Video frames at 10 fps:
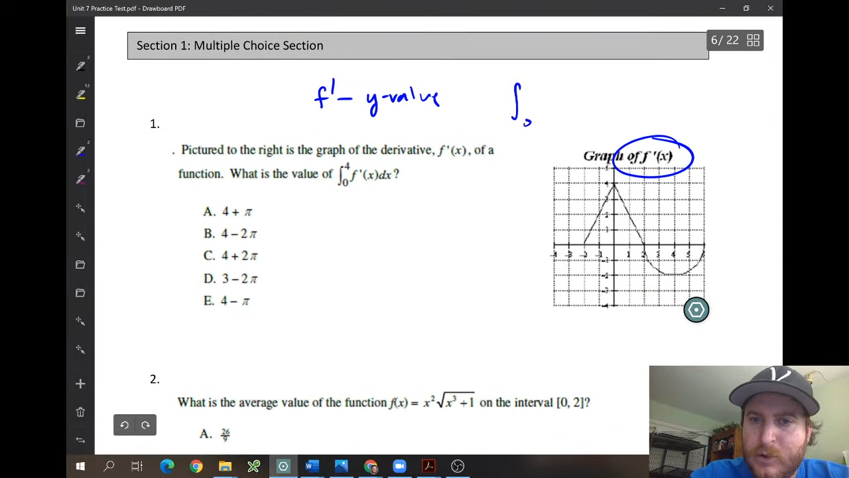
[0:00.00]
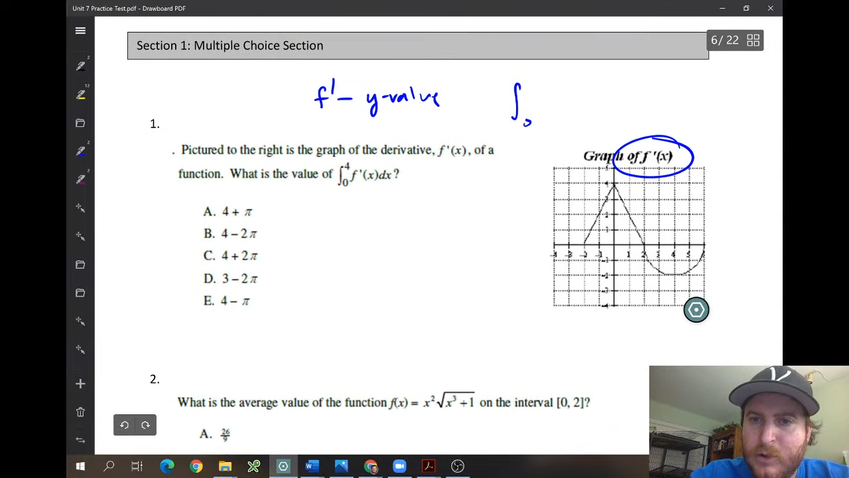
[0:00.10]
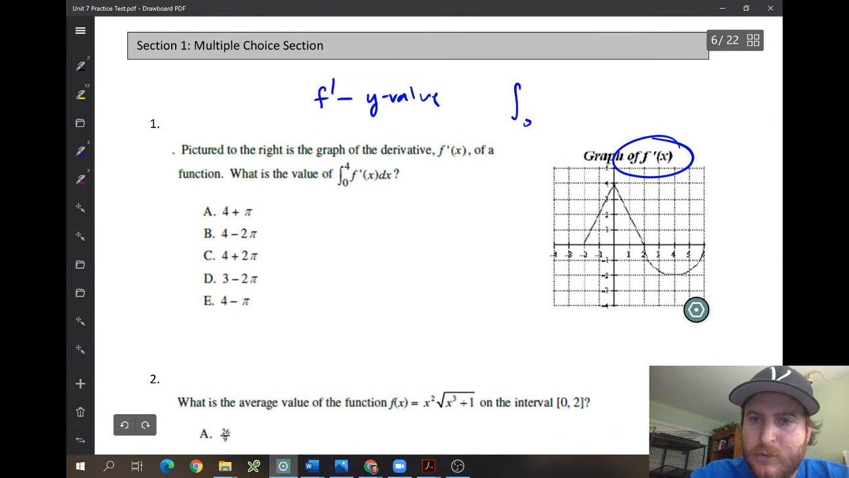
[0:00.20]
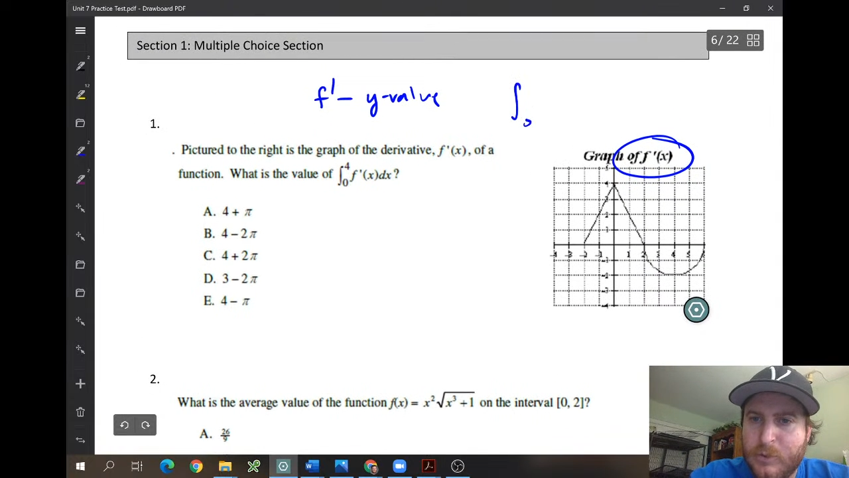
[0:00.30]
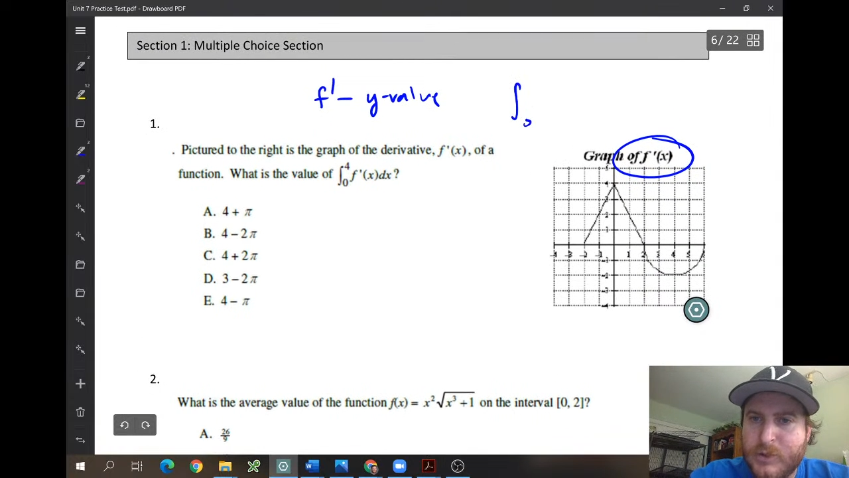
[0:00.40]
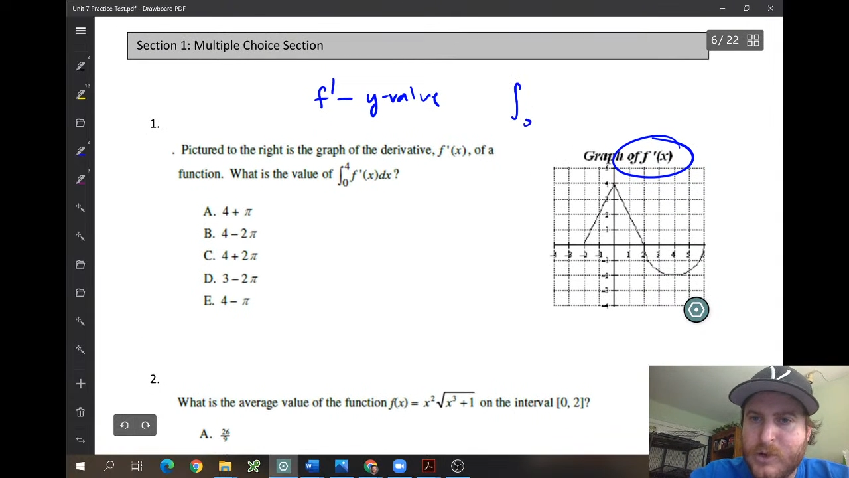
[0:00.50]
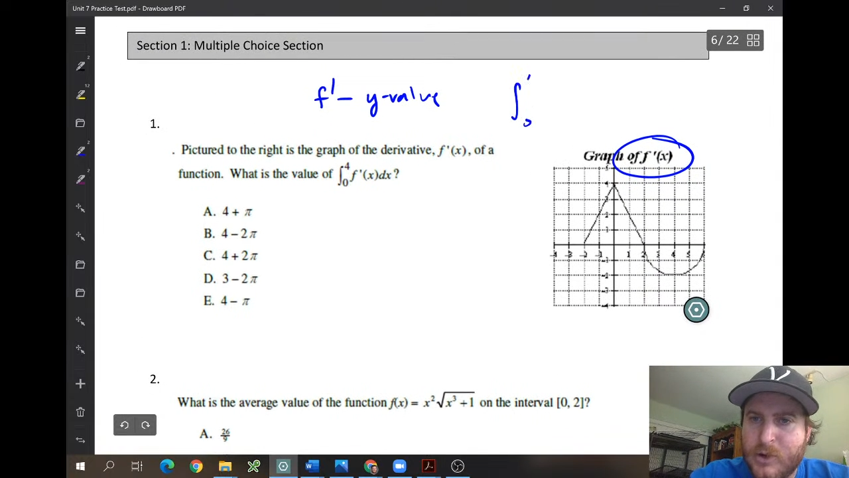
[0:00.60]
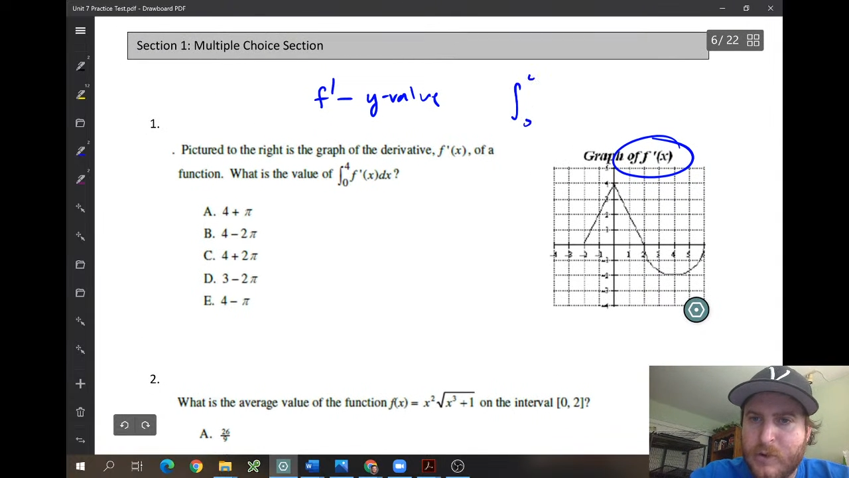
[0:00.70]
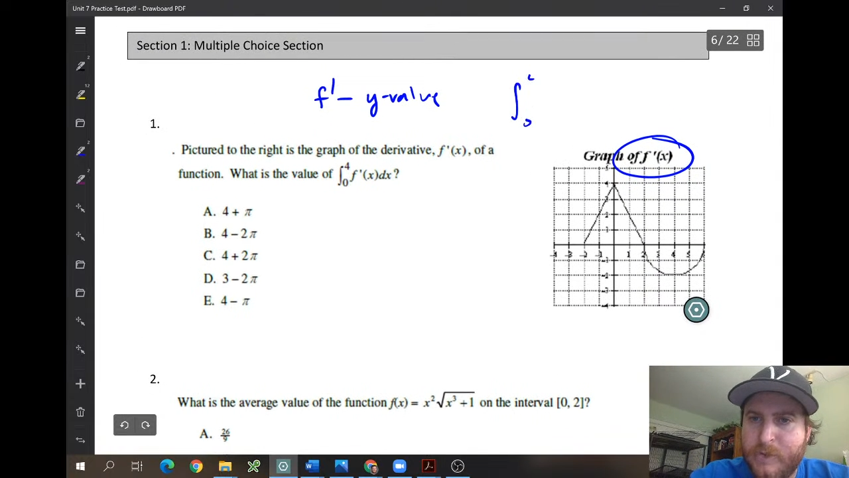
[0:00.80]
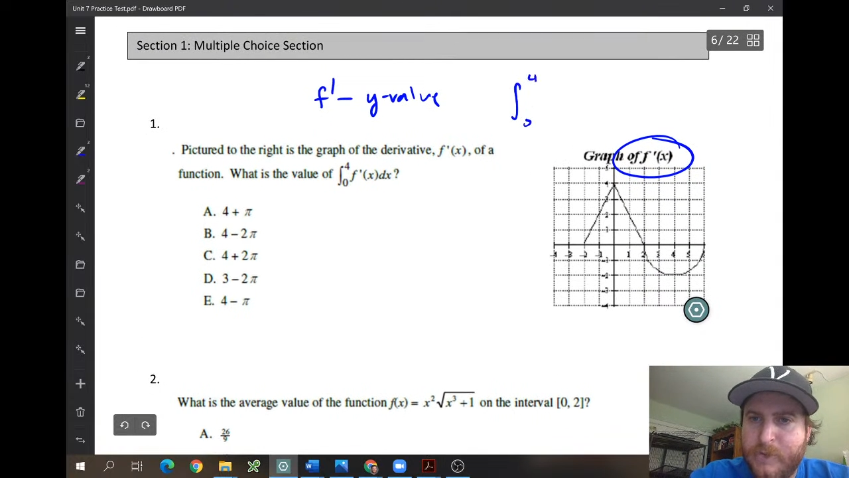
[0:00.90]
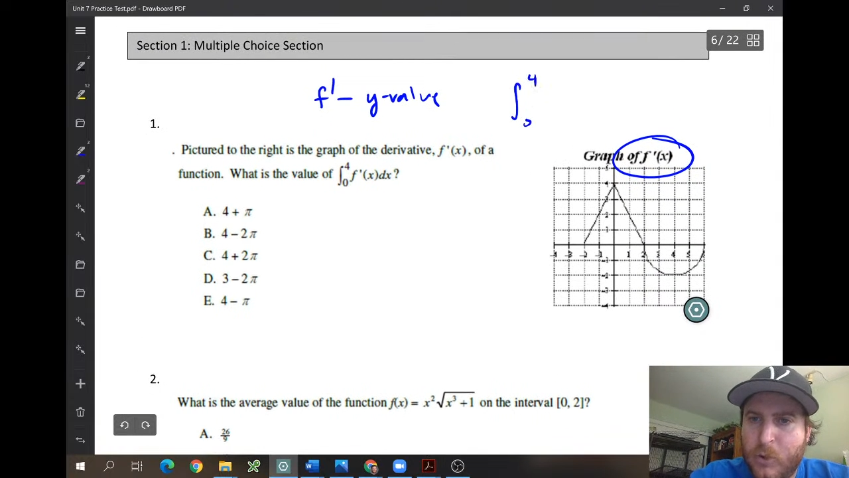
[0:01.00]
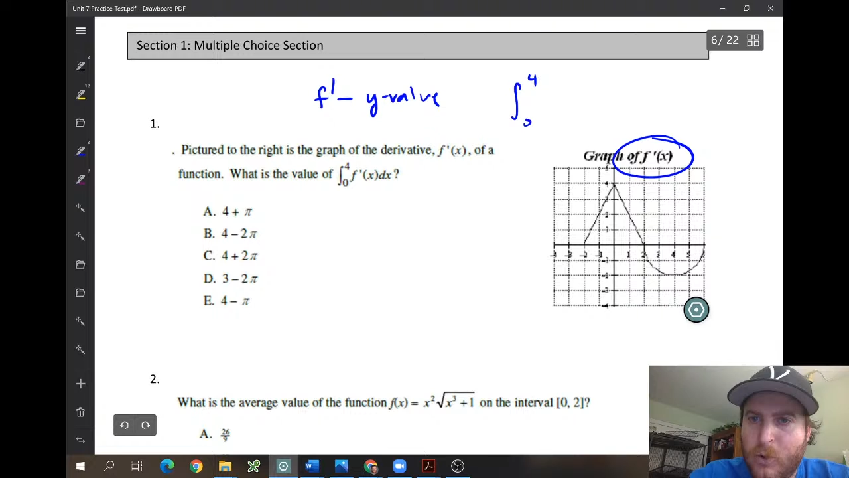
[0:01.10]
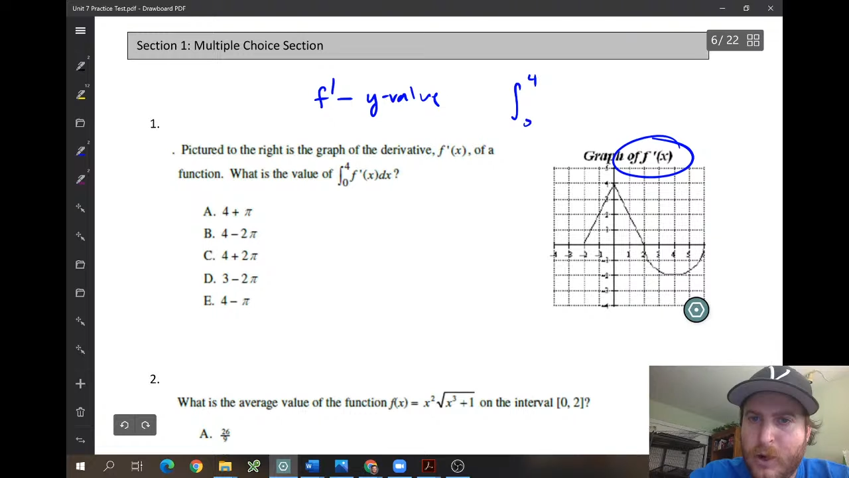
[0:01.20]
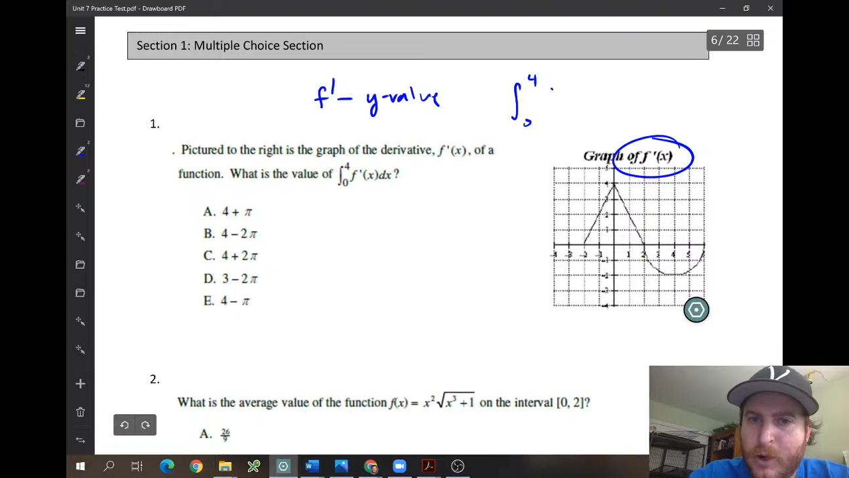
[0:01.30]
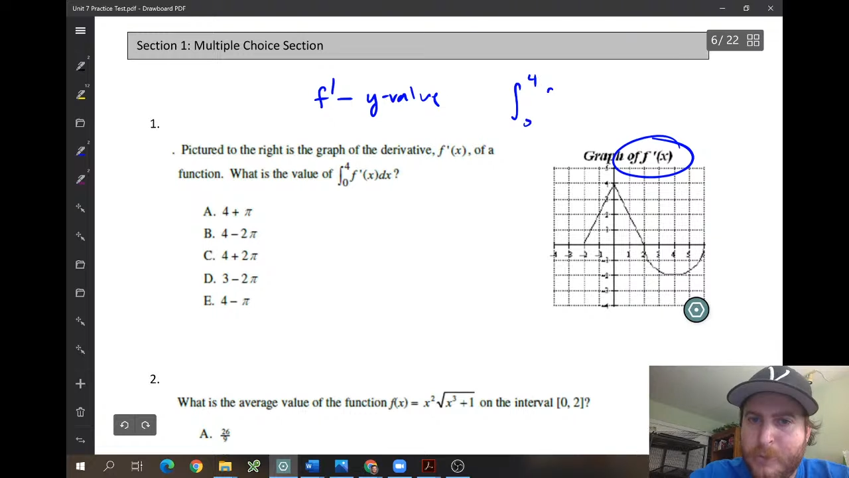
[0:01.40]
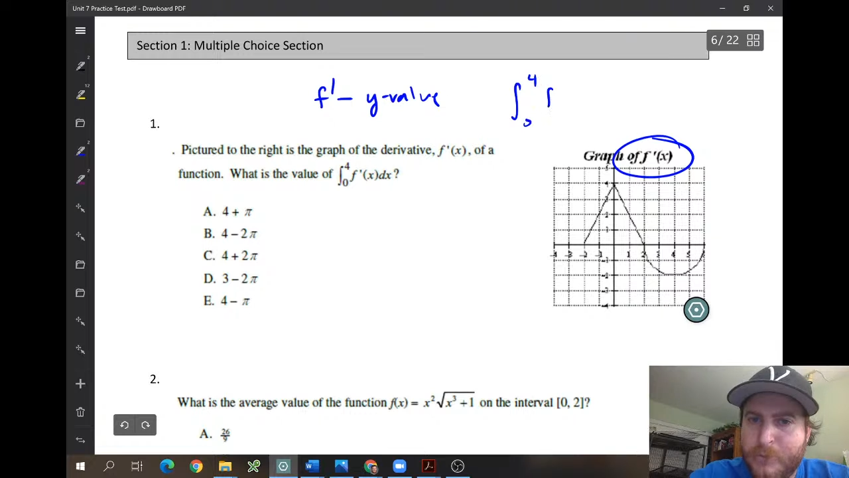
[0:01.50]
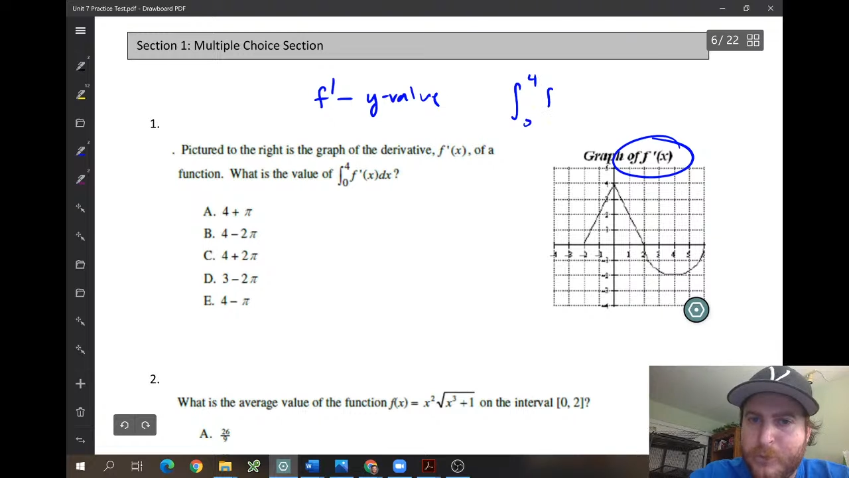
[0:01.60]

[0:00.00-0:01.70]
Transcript: from 0 to 4